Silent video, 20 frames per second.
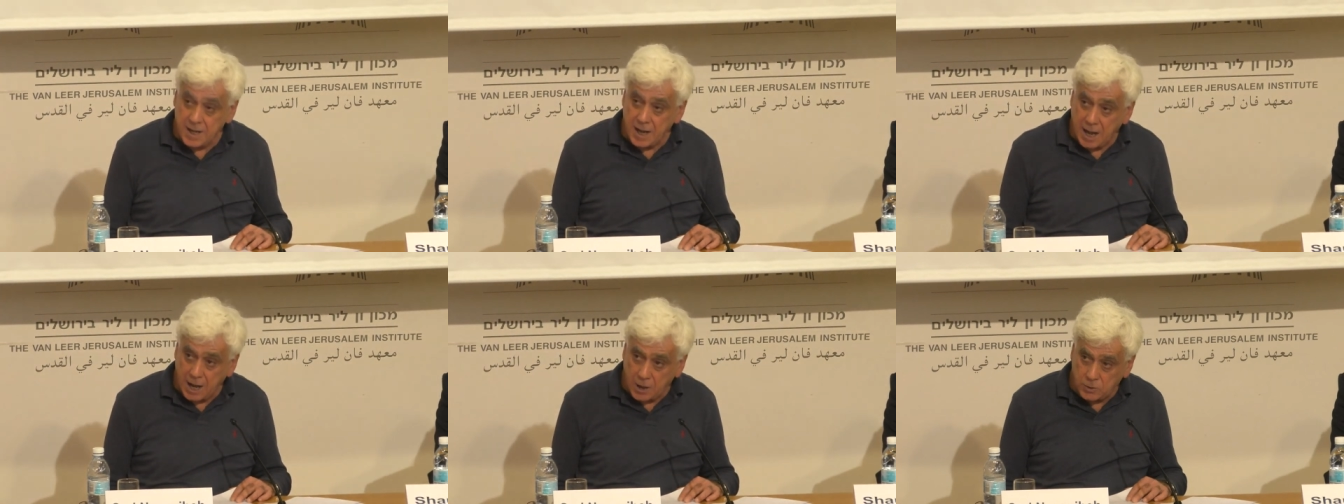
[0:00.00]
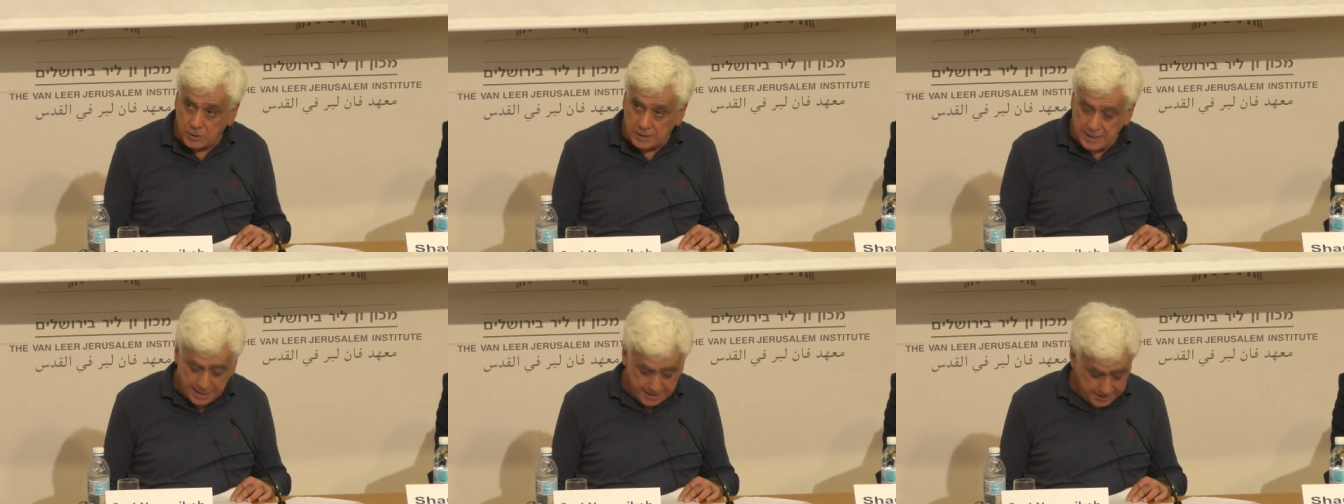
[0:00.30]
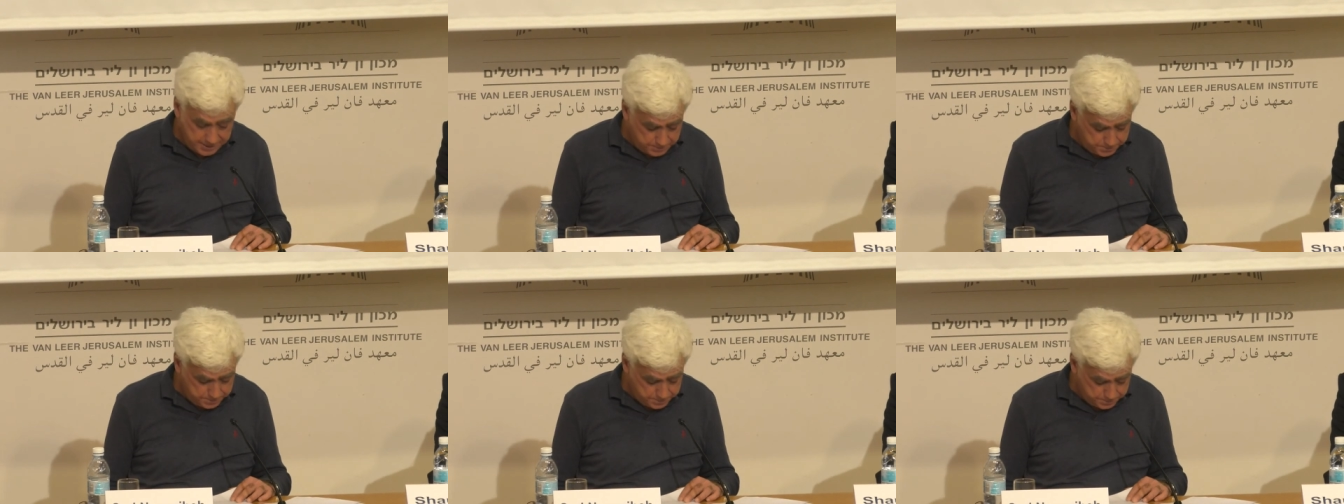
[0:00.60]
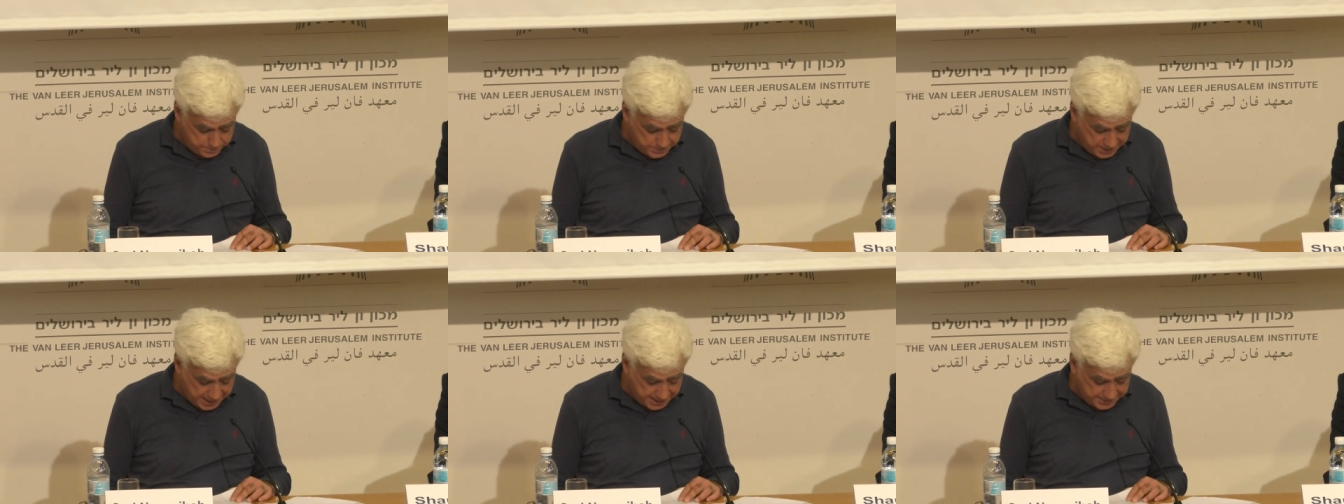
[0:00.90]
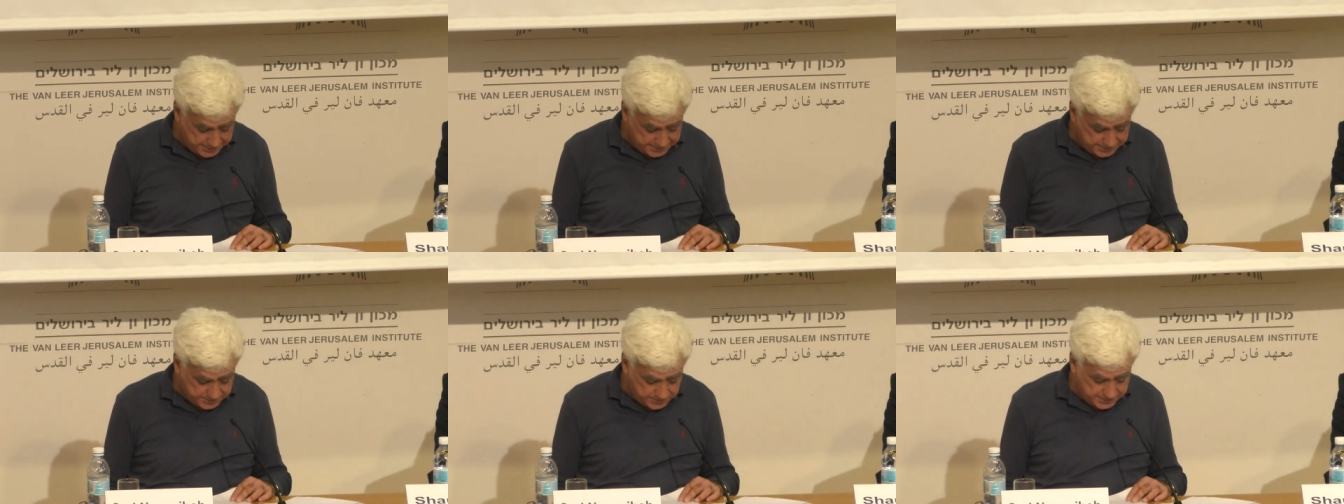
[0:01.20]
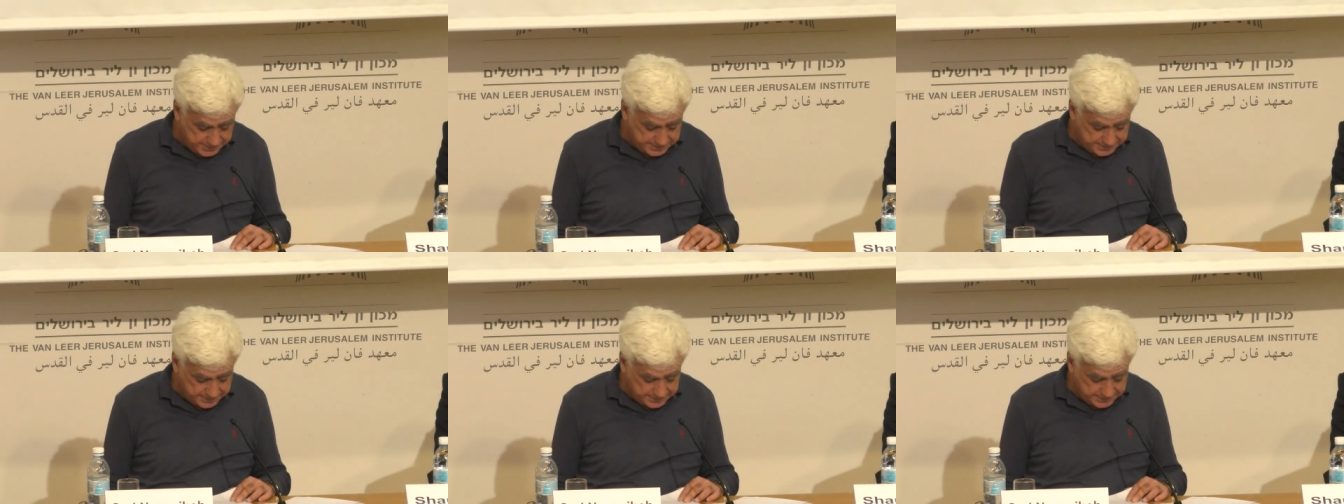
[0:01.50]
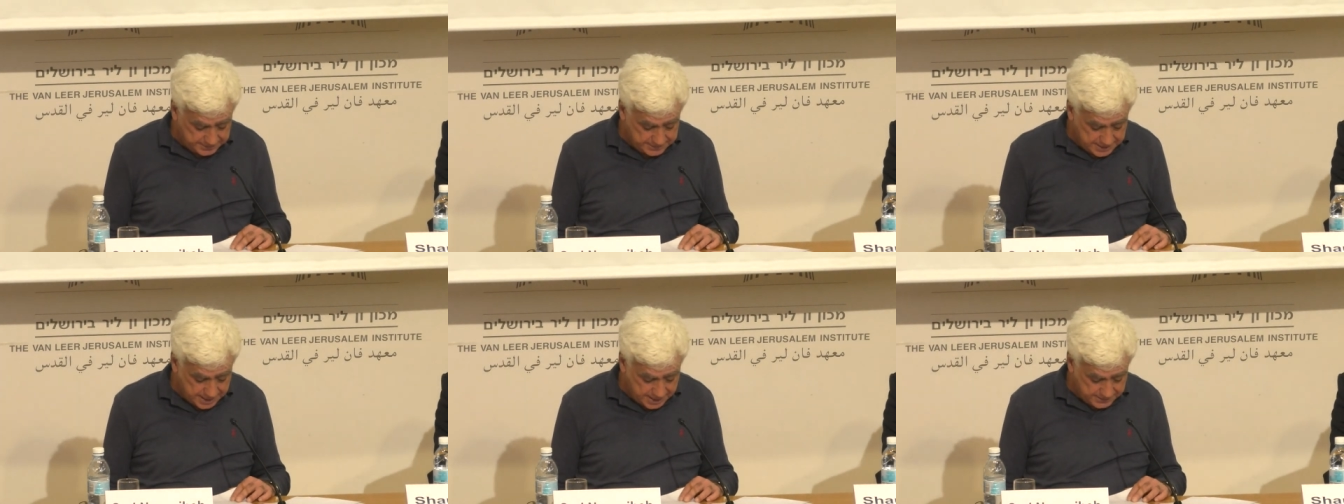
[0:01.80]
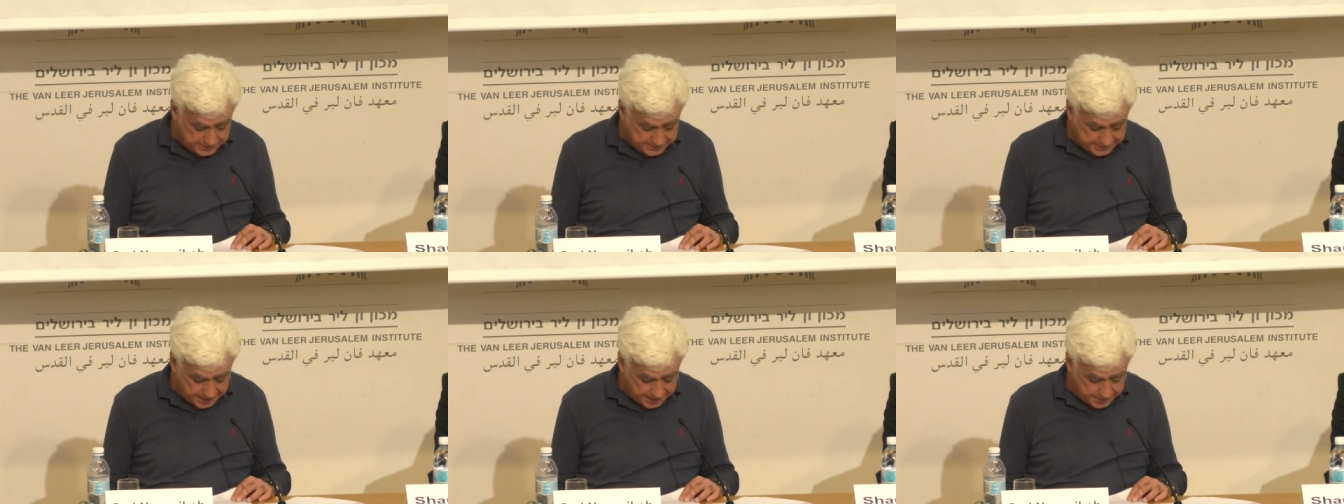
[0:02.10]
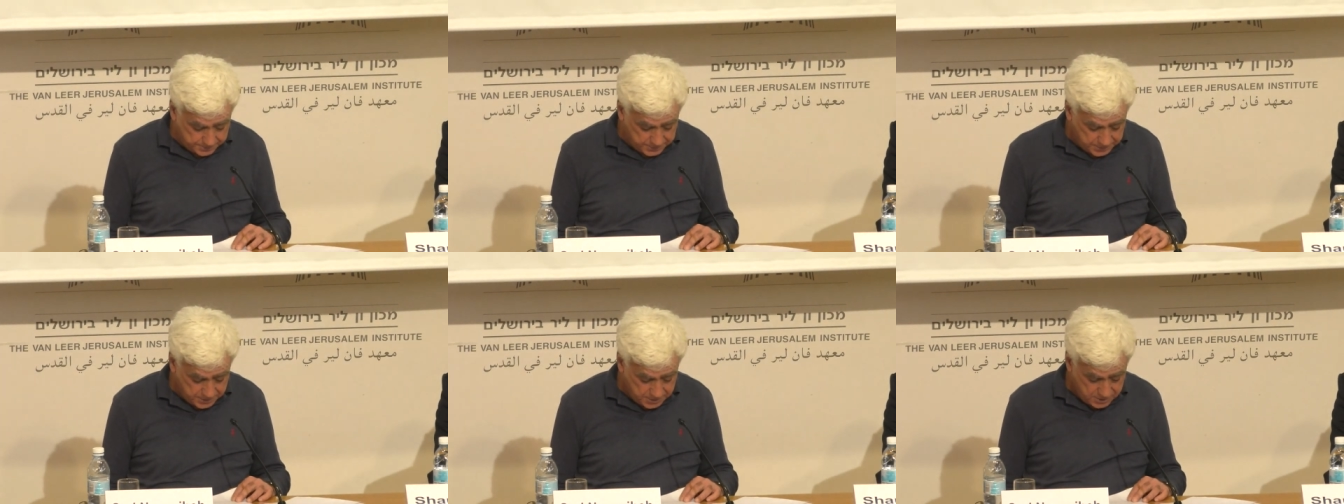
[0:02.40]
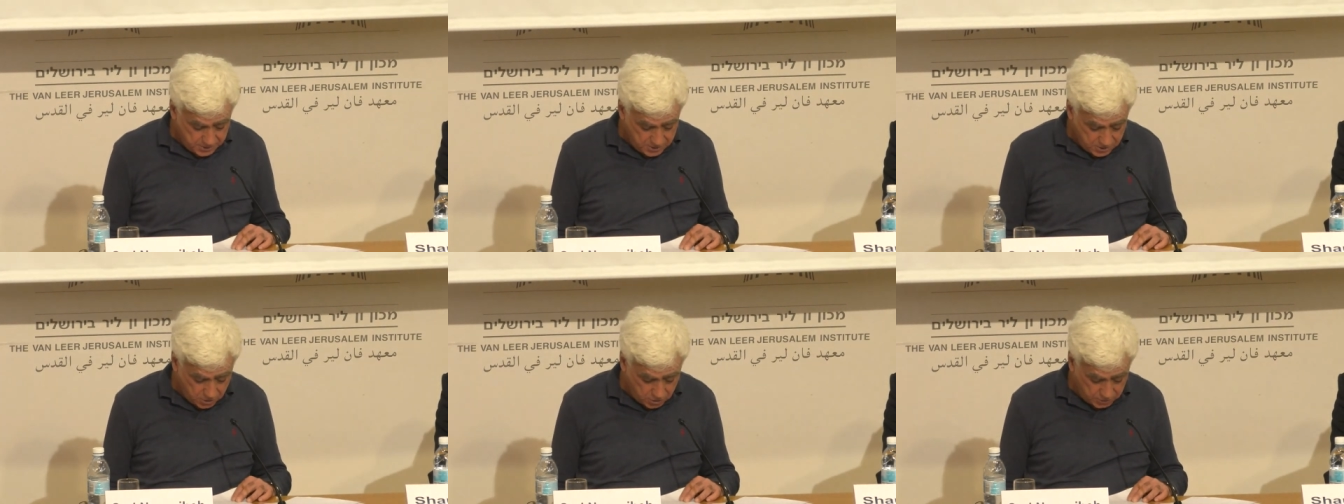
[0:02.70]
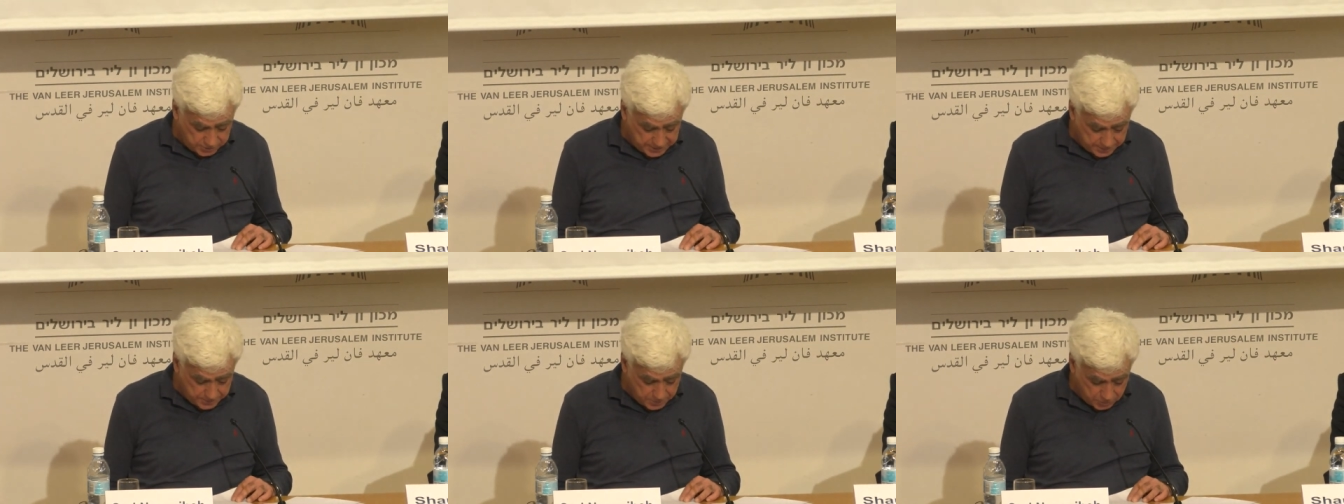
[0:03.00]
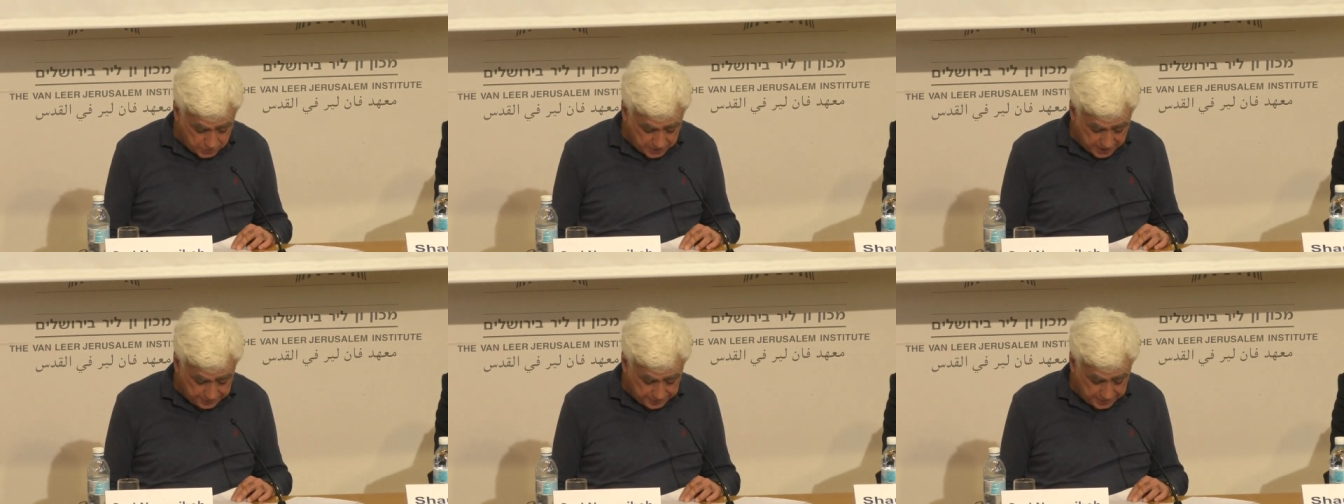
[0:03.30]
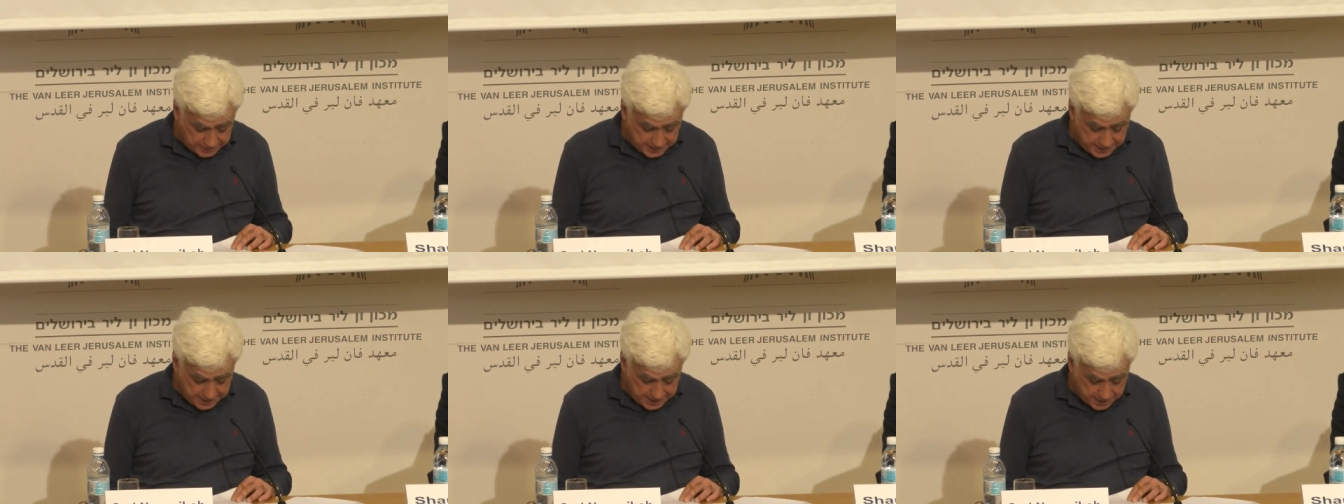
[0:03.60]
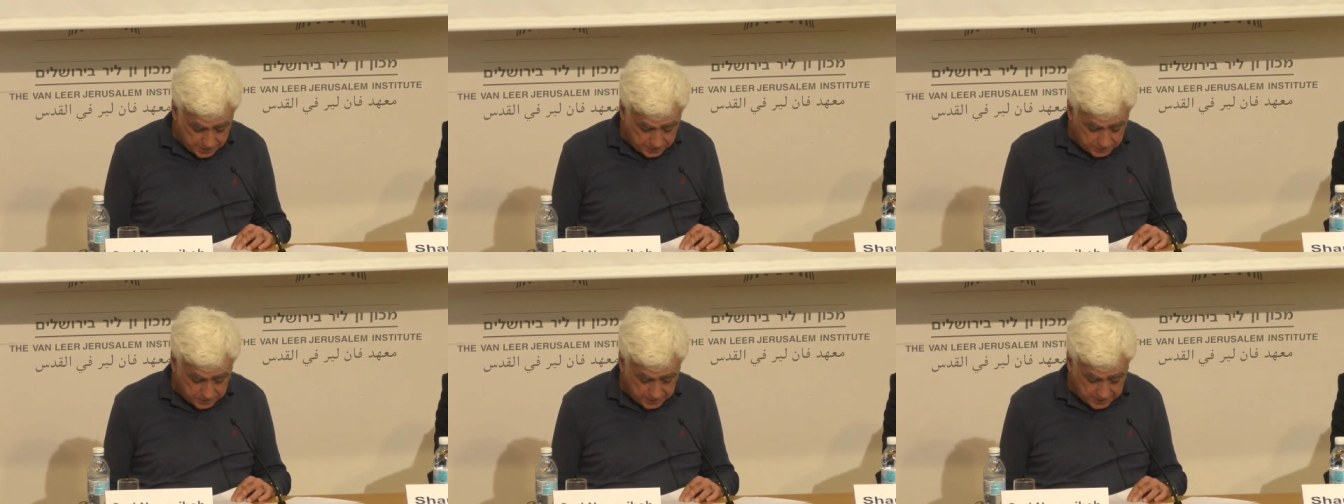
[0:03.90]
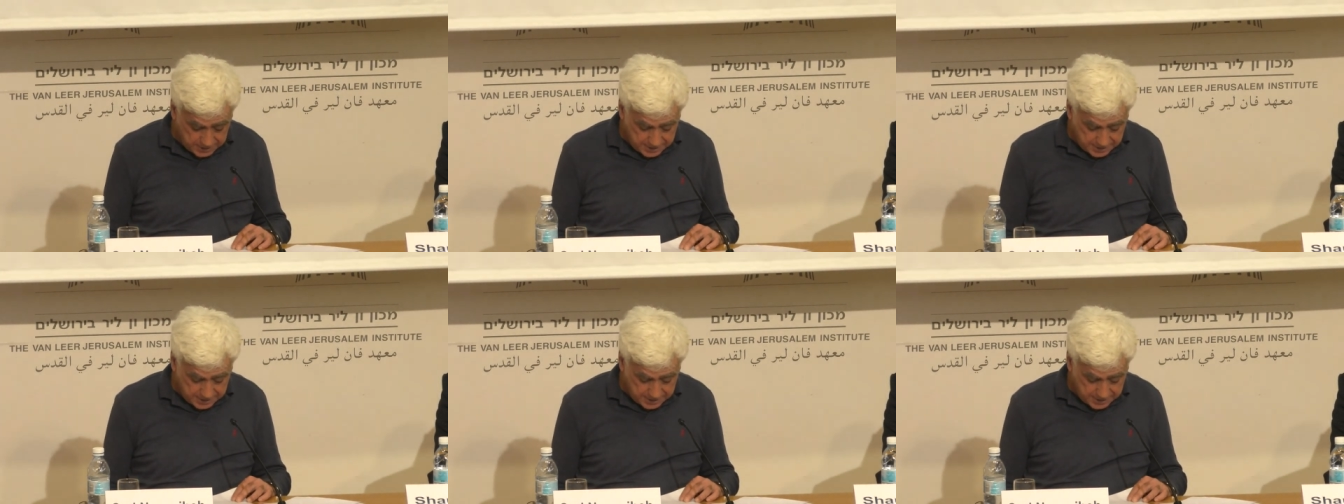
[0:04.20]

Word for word: outlying blights to the city's landscape or demographic layout,